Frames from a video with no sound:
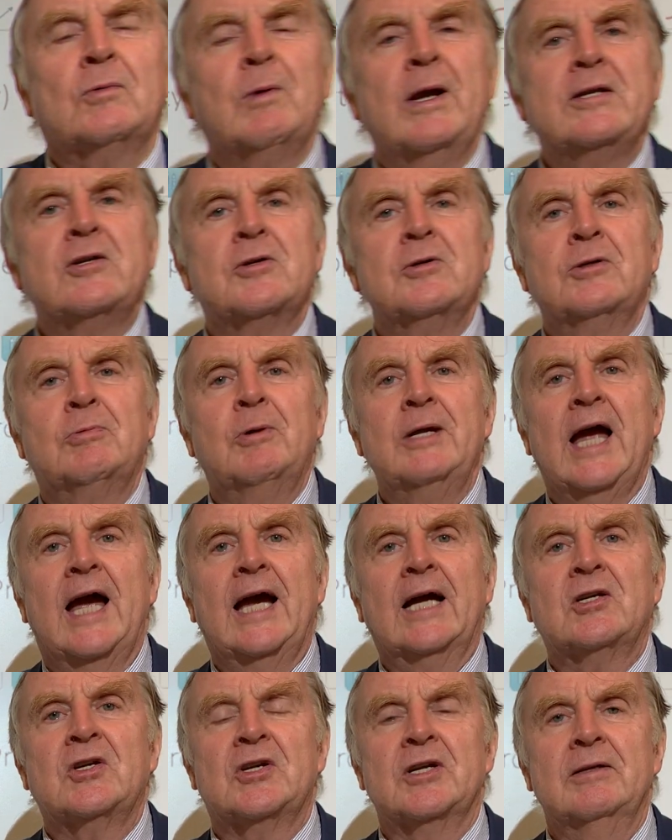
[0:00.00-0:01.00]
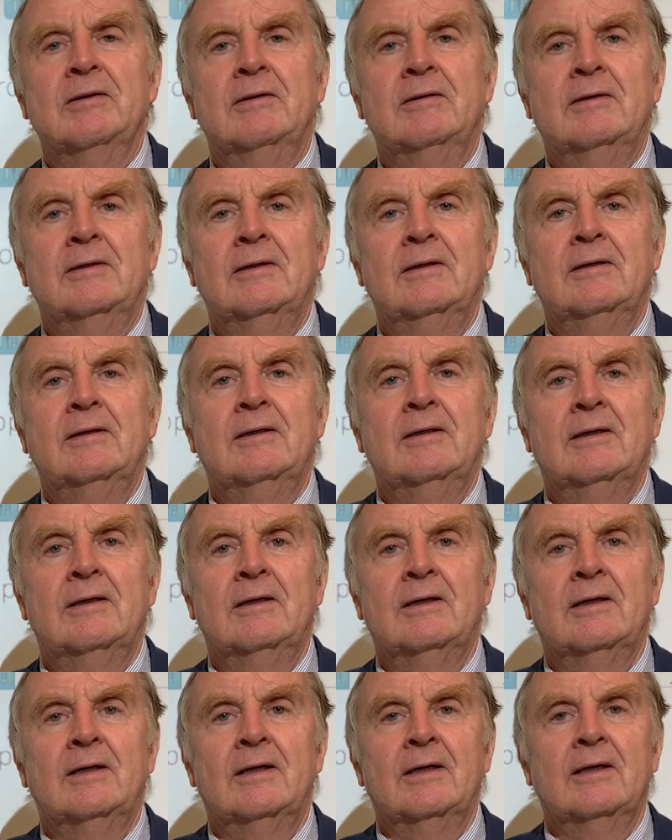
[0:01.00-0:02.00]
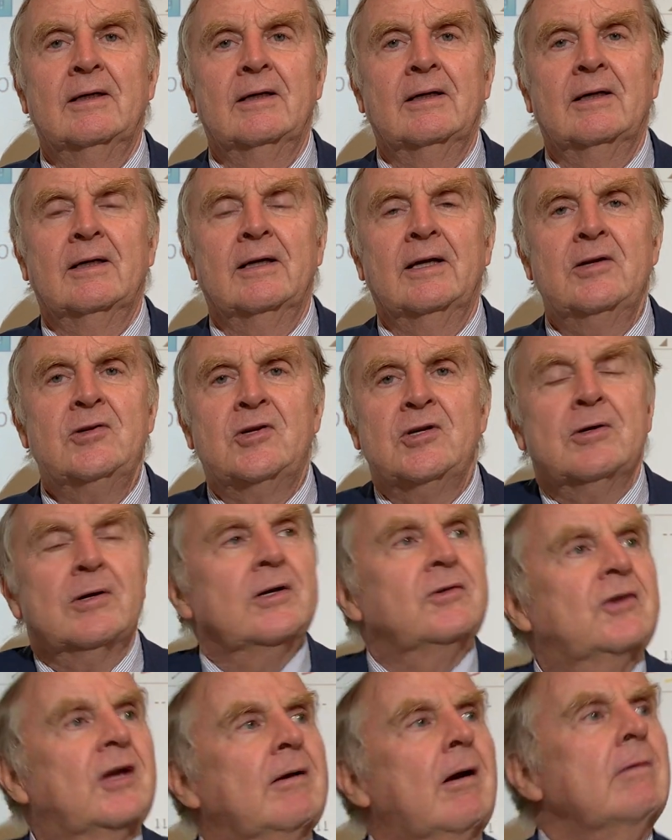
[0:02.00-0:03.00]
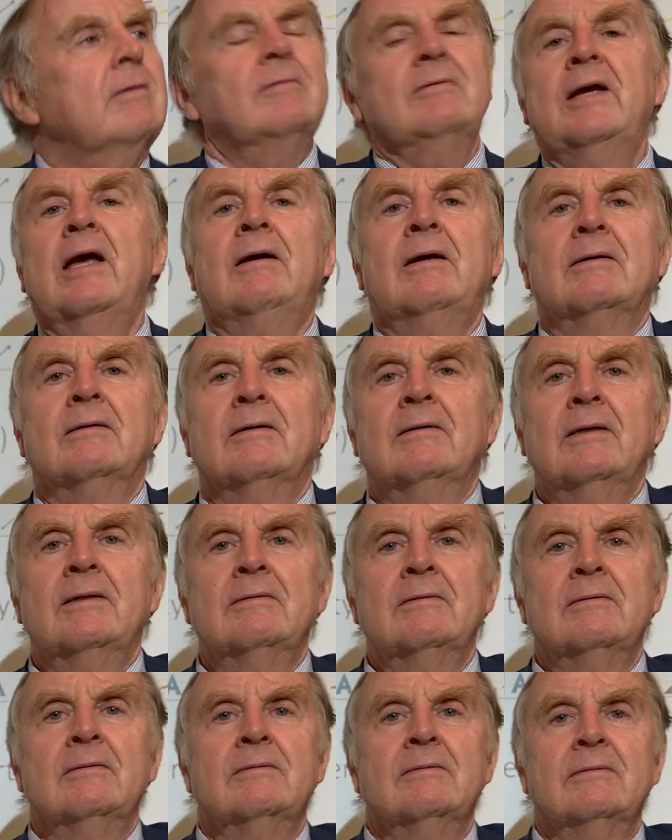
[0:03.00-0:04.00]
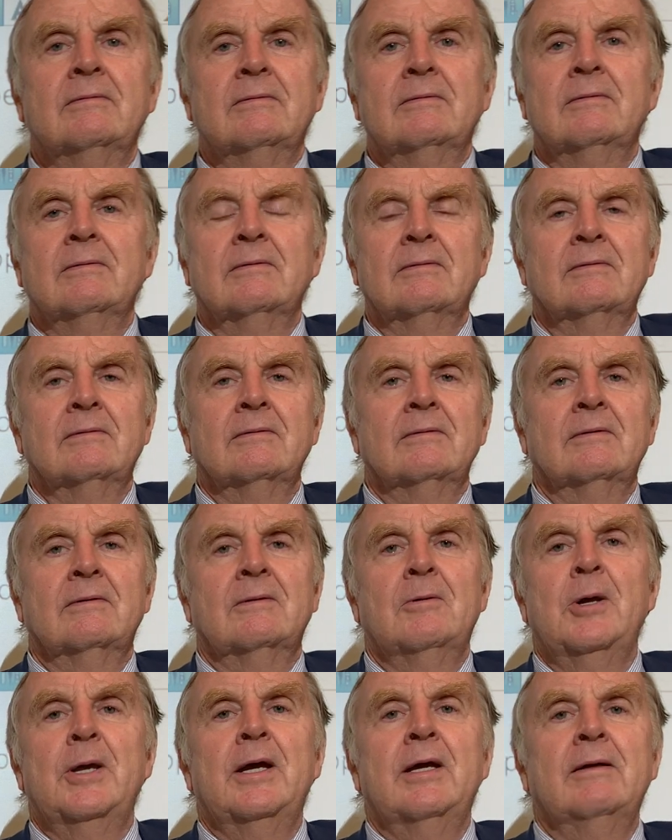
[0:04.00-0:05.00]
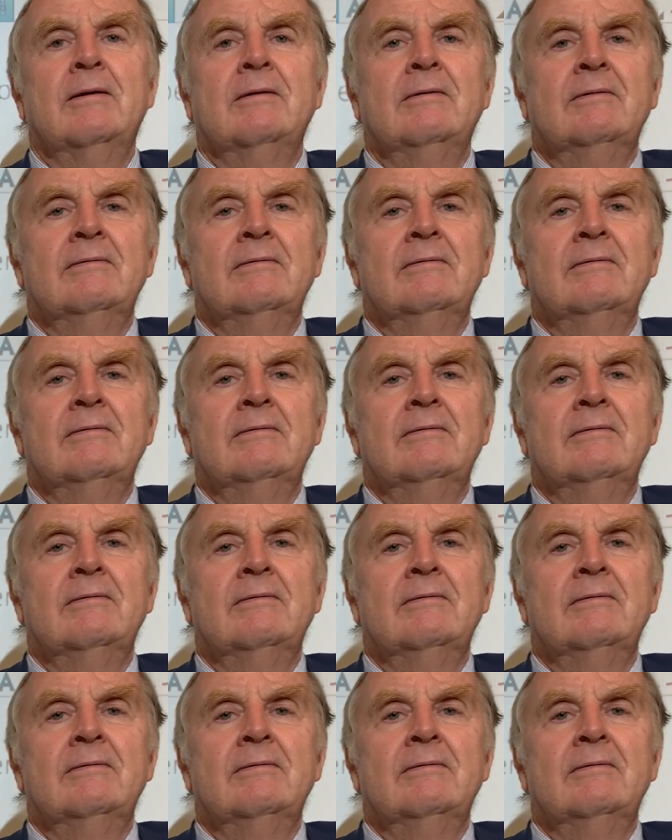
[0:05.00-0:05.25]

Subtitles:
Rachel's reaction? Is she going to say, oh, yeah, well, go ahead?